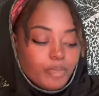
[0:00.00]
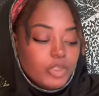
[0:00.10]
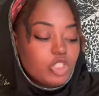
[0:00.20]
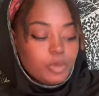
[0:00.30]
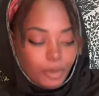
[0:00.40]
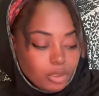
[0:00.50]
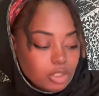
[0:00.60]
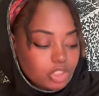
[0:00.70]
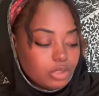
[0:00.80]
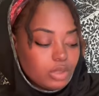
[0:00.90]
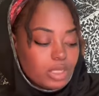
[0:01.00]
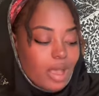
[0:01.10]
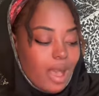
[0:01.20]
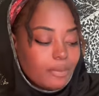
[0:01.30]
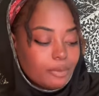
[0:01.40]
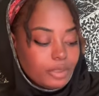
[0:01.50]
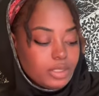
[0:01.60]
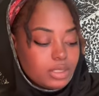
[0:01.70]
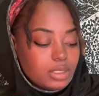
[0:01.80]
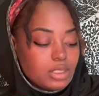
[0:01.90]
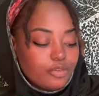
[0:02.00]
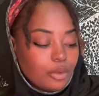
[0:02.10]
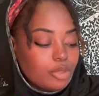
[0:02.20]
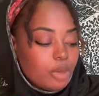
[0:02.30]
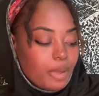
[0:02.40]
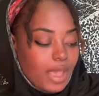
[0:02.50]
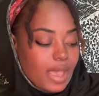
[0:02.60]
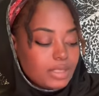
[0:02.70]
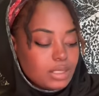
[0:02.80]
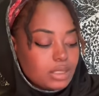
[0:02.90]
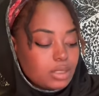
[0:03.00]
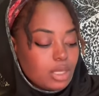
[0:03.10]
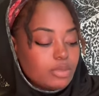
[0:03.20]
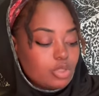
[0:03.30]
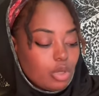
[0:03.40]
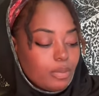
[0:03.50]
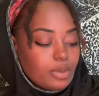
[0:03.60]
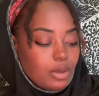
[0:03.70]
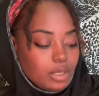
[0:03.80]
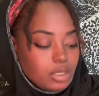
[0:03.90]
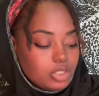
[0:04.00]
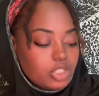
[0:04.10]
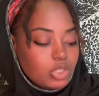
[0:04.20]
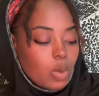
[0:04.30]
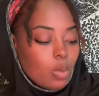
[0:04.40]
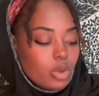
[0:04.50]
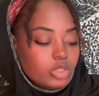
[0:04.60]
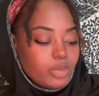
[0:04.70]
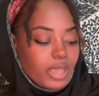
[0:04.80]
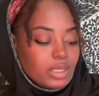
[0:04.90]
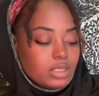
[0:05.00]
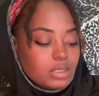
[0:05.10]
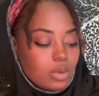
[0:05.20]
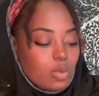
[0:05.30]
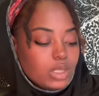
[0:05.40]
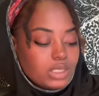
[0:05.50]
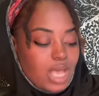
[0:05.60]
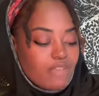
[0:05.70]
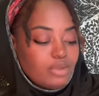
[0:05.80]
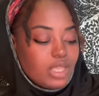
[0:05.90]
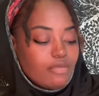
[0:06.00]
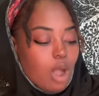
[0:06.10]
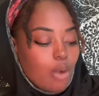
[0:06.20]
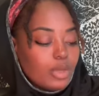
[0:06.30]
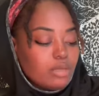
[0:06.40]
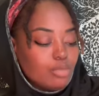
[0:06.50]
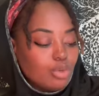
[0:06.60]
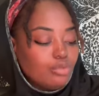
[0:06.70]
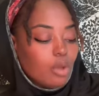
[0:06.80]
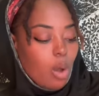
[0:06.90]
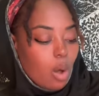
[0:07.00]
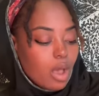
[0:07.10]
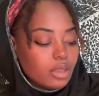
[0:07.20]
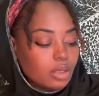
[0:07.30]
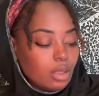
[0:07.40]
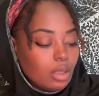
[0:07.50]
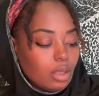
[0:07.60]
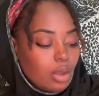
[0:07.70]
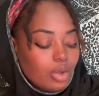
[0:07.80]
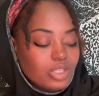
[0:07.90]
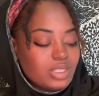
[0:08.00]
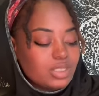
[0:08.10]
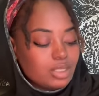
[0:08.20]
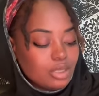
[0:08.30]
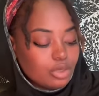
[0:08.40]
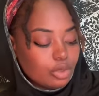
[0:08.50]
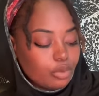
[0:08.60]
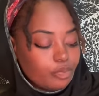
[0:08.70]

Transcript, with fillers: spiritually with the high priestess it's from their past six of cups scorpio energy someone wants back into someone's life but they've already moved on or this is you